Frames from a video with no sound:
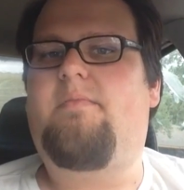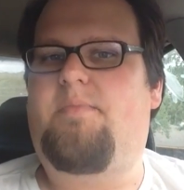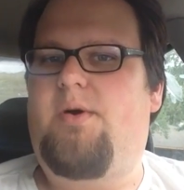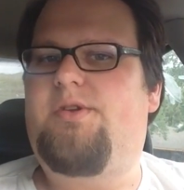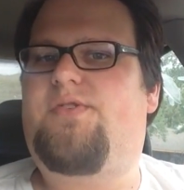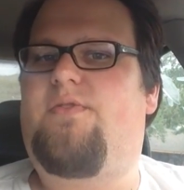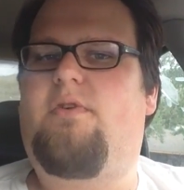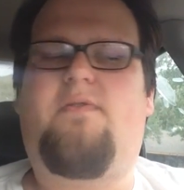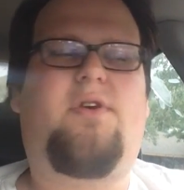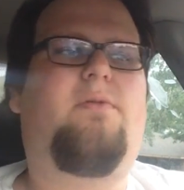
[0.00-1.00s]
bonus food
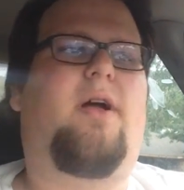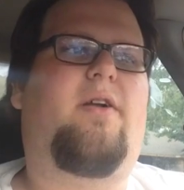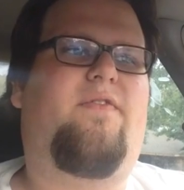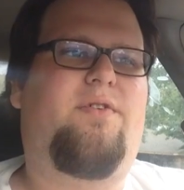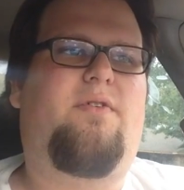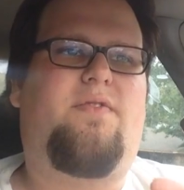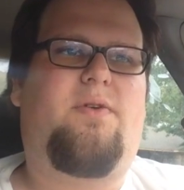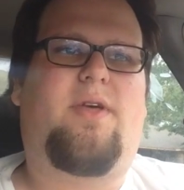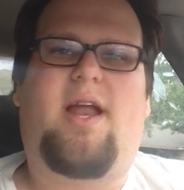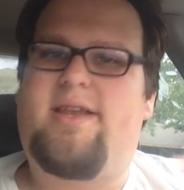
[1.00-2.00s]
review, like a food
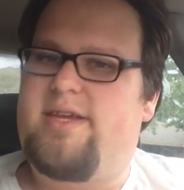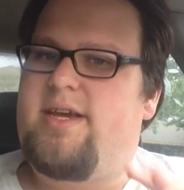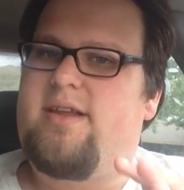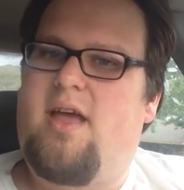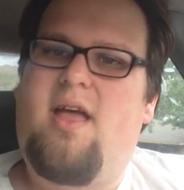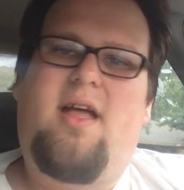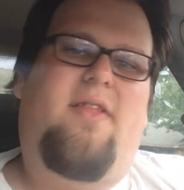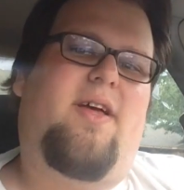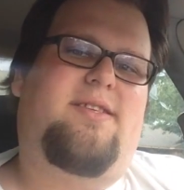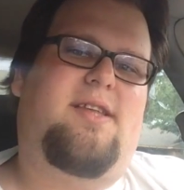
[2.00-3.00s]
review that I did.
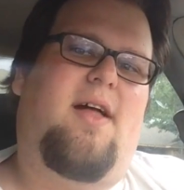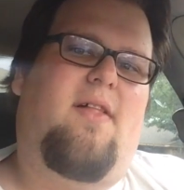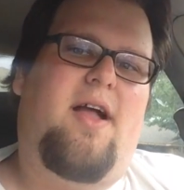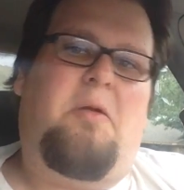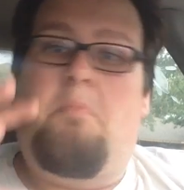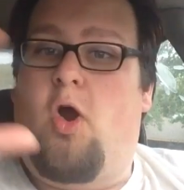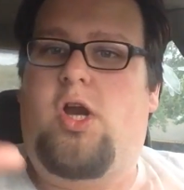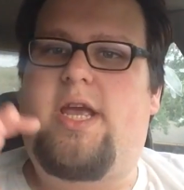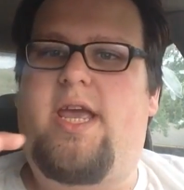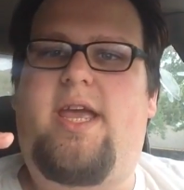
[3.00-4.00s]
That's not like
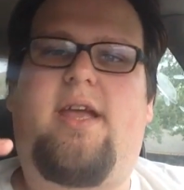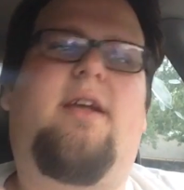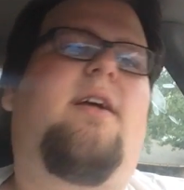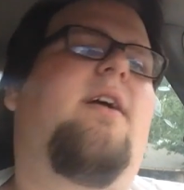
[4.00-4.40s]
marquee.